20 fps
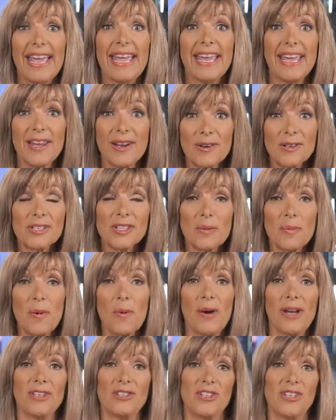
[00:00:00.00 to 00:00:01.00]
Here's the
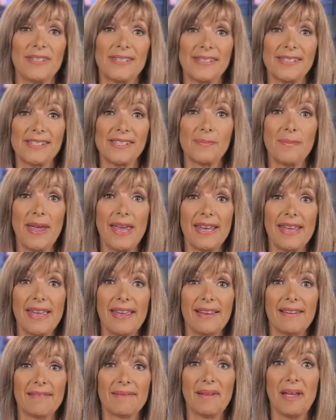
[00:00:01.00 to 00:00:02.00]
point Jesus is
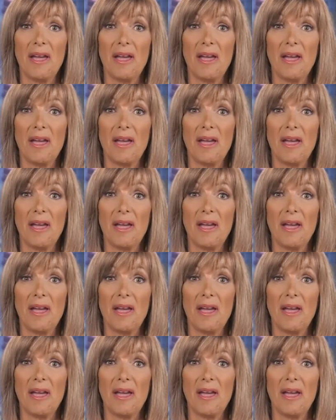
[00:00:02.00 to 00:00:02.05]
making